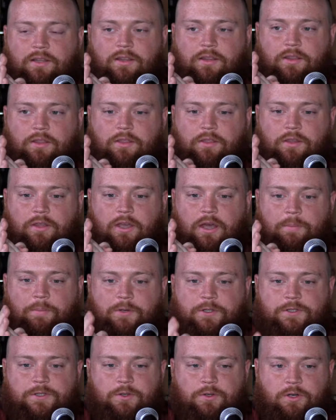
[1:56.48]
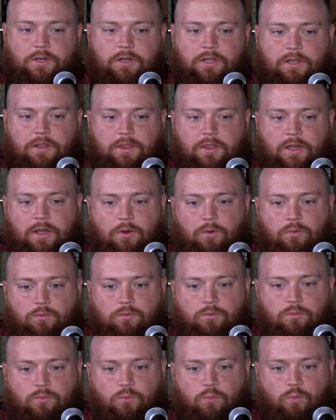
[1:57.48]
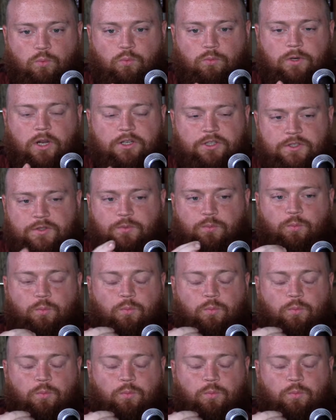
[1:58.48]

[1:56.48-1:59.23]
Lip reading: The opportunity that not just